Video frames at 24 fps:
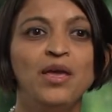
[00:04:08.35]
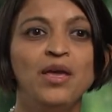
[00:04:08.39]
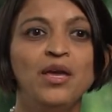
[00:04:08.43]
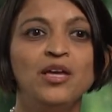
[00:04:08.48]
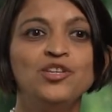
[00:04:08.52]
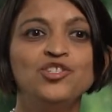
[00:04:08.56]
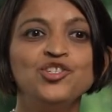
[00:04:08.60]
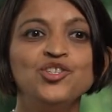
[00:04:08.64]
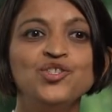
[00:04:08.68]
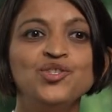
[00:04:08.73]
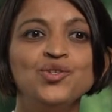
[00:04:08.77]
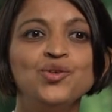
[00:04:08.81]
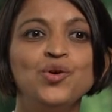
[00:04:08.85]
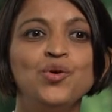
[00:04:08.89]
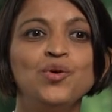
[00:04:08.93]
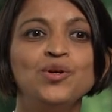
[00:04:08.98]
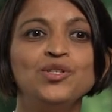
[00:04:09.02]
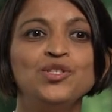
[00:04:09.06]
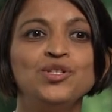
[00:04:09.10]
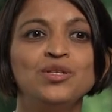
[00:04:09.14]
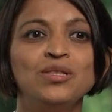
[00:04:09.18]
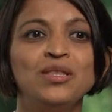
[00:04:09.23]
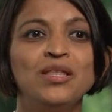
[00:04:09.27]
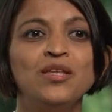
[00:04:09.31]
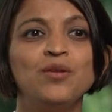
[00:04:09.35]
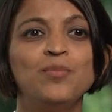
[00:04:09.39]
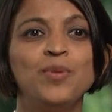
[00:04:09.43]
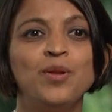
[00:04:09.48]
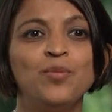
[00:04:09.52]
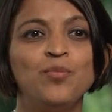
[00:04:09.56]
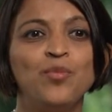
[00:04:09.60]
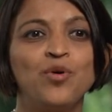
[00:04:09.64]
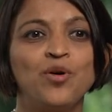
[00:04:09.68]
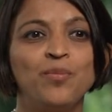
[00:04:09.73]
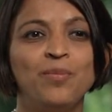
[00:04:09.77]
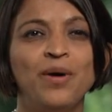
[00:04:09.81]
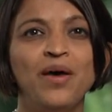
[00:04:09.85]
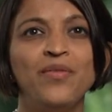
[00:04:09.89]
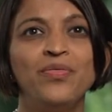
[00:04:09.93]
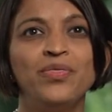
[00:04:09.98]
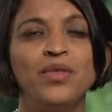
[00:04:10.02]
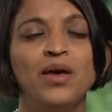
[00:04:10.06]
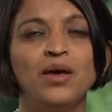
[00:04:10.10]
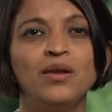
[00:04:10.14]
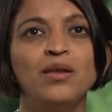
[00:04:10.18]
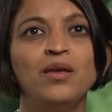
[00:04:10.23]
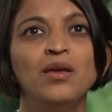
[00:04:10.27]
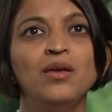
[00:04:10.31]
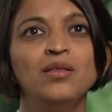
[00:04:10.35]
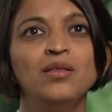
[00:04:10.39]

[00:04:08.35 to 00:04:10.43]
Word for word: And just to go into a little bit more about that,